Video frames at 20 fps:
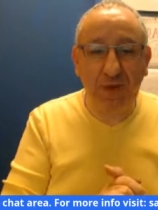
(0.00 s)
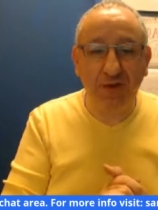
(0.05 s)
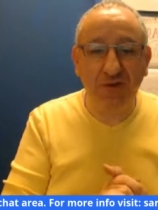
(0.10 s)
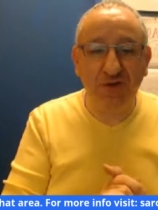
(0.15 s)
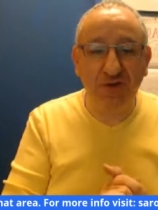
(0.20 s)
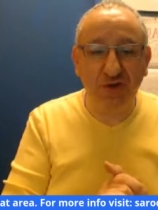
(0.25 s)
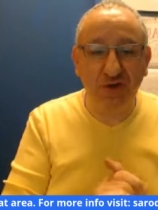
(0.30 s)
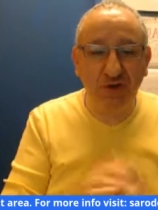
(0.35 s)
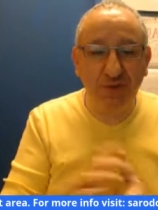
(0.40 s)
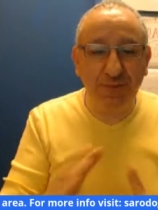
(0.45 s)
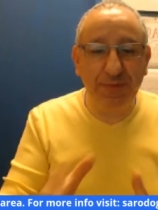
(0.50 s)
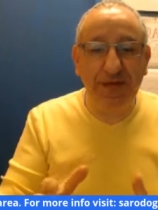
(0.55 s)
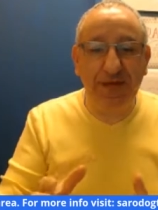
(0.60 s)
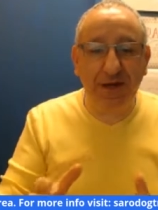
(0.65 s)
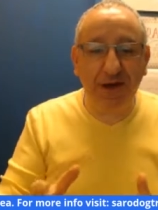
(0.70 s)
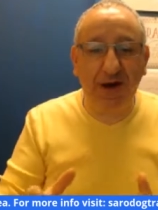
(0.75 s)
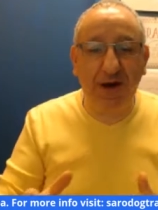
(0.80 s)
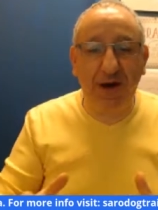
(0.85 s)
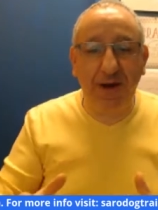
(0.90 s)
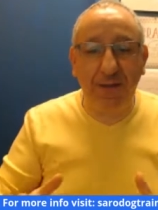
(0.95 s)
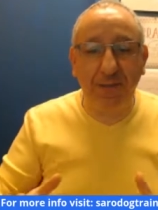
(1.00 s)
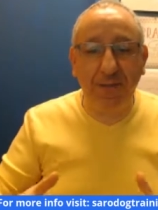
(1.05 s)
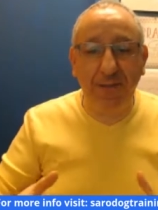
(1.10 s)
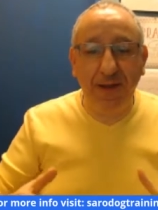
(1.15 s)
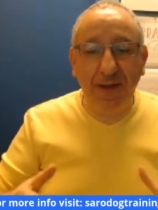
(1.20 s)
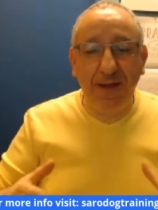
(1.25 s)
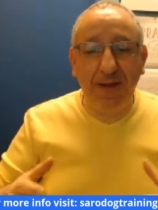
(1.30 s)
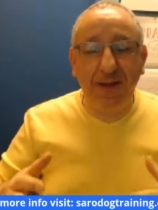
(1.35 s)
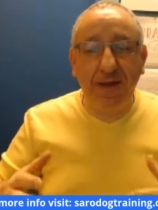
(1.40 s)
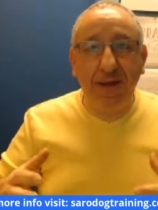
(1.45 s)
So you
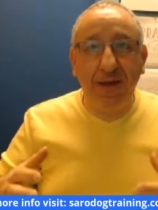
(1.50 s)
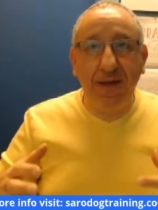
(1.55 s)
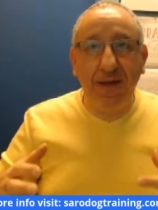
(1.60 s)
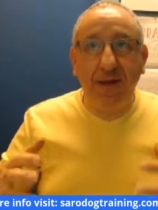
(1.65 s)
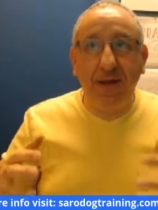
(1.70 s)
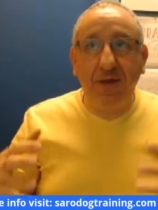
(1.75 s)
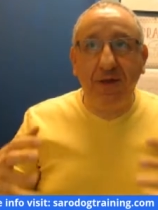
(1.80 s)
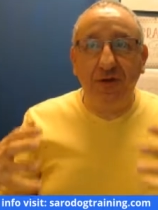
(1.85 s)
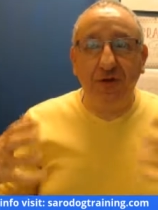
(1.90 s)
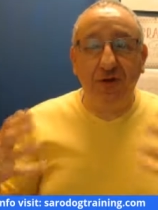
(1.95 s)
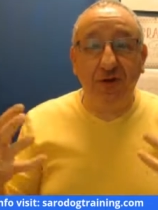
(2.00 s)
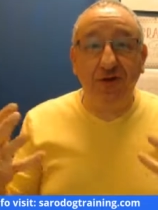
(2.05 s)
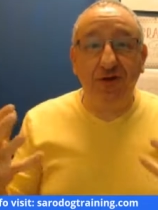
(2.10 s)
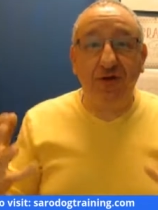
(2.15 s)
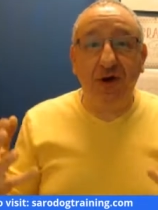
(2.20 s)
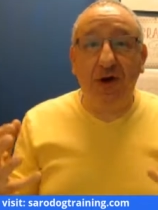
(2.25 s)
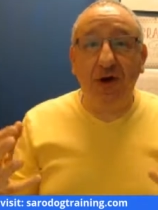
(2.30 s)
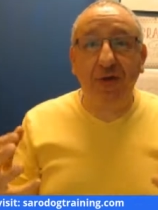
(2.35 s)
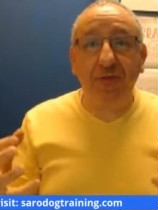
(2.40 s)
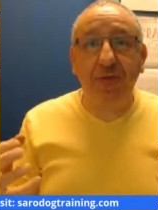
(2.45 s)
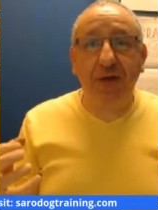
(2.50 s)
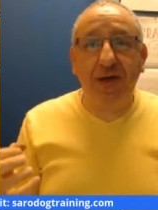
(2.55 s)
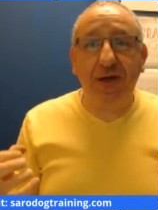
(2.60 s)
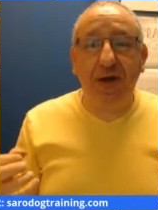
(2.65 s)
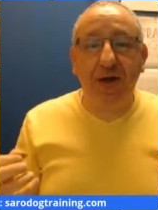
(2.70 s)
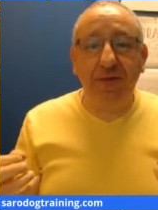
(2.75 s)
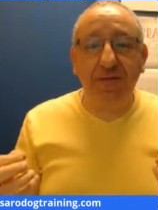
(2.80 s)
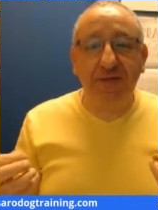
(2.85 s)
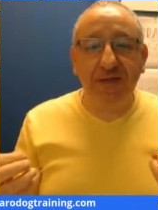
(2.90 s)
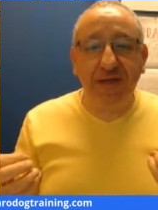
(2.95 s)
become, your dog
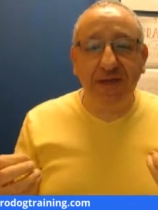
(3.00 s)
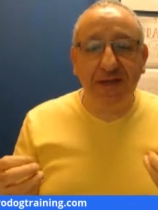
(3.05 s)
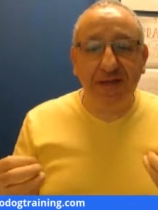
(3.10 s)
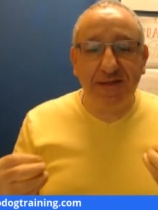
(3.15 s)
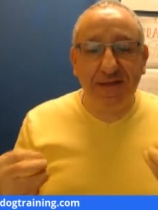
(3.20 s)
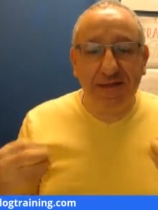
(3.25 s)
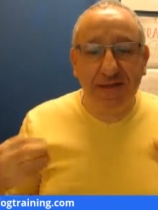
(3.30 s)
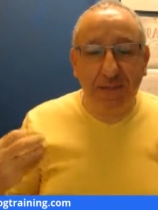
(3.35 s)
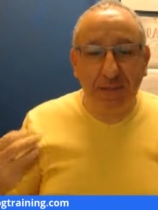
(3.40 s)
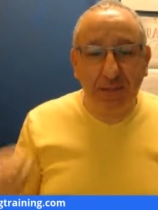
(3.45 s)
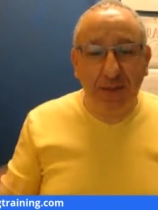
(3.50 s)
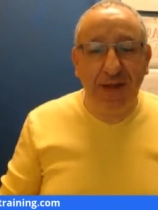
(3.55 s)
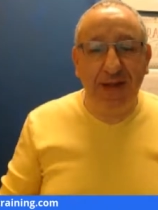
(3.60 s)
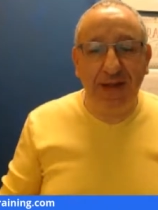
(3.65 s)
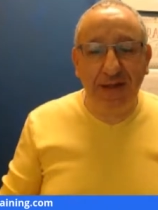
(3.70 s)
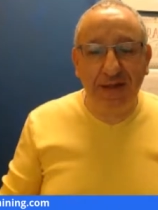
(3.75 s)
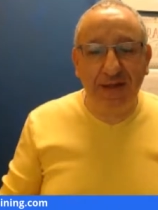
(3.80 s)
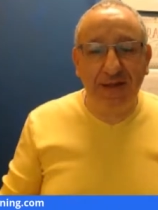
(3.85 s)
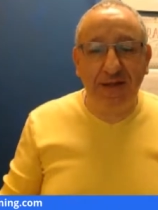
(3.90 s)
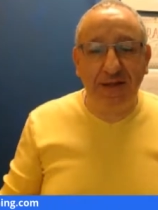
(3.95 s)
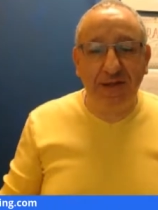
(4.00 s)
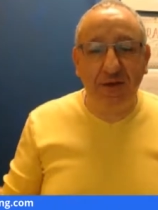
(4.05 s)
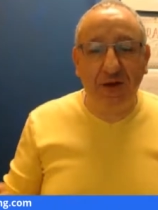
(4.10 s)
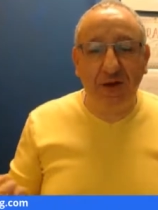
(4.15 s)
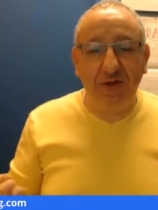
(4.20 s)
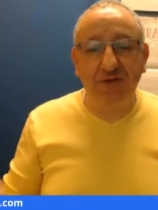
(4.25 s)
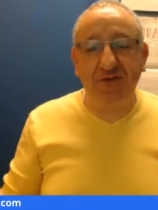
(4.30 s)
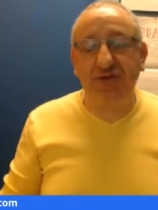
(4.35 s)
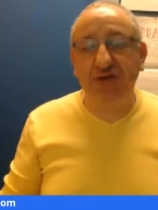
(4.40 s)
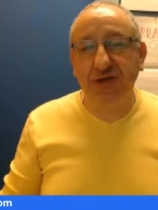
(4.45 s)
becomes a dependent
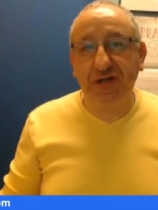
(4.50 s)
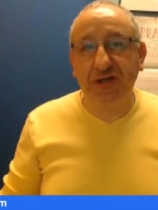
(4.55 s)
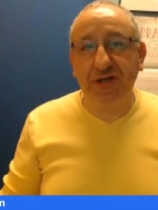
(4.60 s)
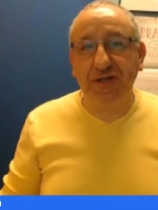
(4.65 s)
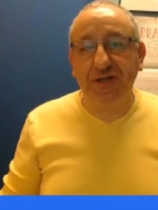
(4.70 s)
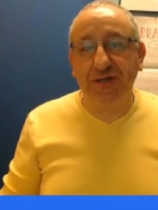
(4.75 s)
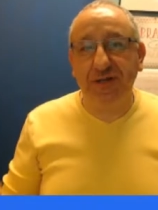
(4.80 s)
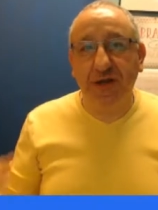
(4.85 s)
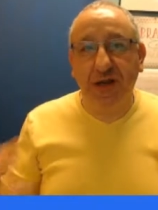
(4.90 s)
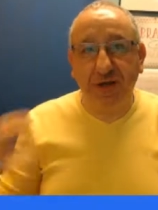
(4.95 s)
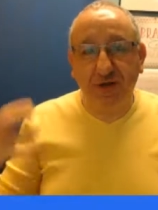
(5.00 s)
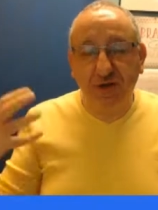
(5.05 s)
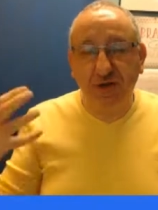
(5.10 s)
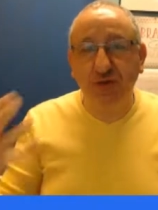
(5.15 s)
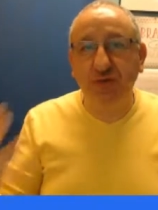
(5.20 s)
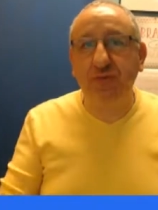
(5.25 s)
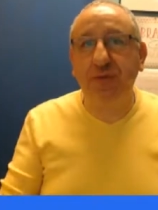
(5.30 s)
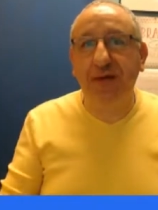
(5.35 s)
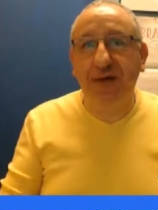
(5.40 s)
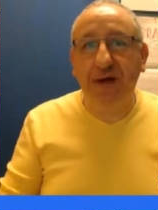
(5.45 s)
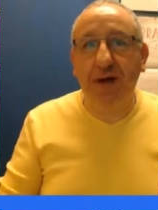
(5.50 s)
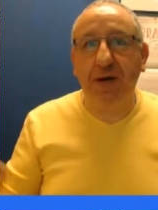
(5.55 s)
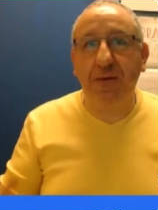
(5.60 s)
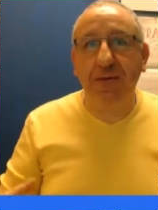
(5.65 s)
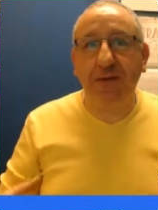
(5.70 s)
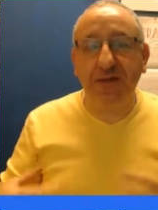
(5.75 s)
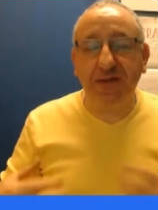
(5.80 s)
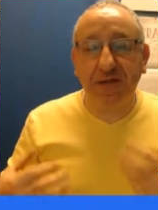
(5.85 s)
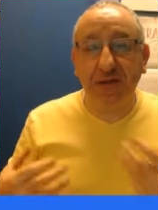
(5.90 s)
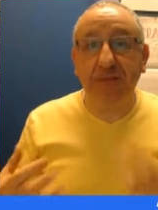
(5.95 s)
on treats and you
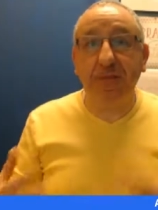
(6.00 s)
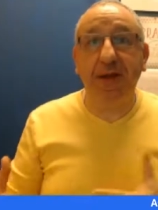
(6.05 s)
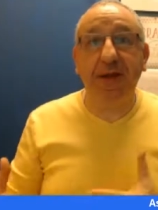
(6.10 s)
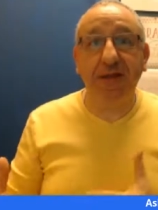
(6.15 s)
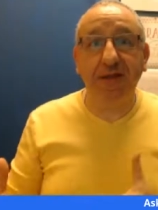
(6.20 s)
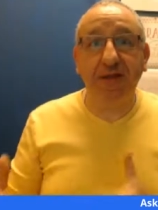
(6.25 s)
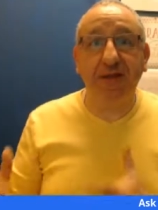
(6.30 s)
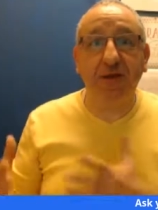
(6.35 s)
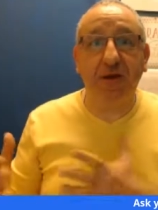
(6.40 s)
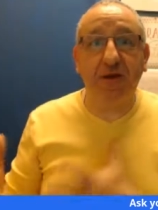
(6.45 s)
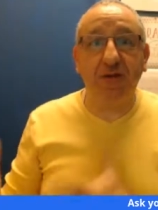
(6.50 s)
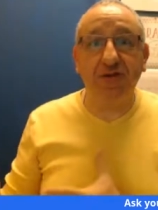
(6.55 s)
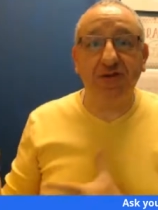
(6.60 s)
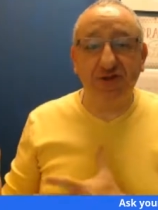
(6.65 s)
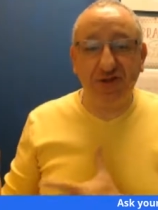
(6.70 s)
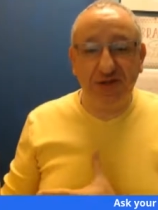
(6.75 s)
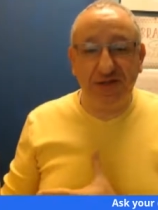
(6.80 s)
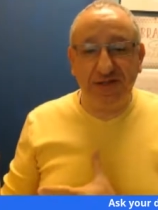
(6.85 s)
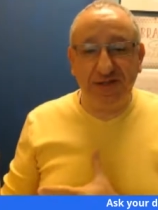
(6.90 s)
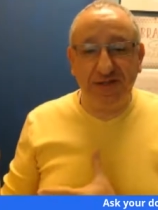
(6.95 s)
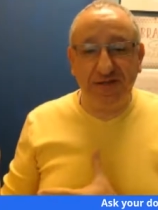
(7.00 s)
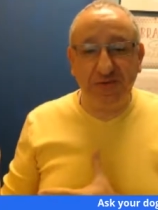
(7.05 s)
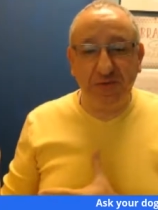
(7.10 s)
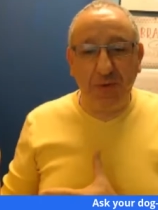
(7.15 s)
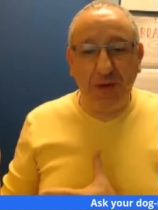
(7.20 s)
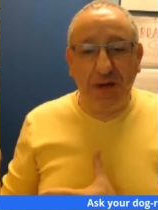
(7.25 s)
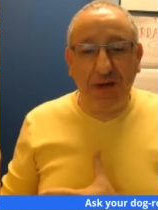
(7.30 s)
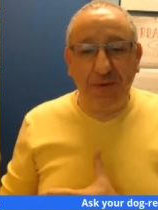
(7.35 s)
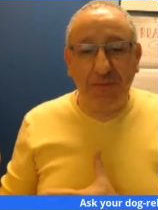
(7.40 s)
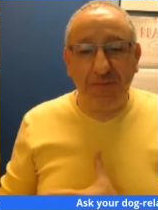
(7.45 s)
become dependent on treats as
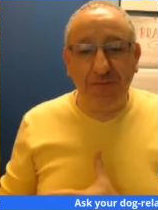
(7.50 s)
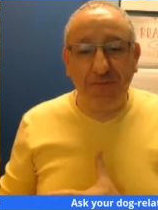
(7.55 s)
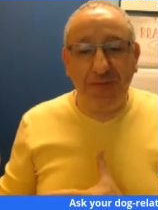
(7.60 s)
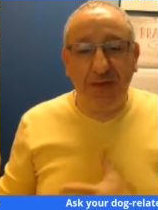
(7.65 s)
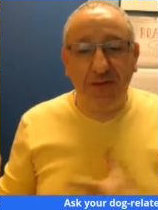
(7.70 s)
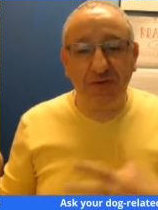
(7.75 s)
well.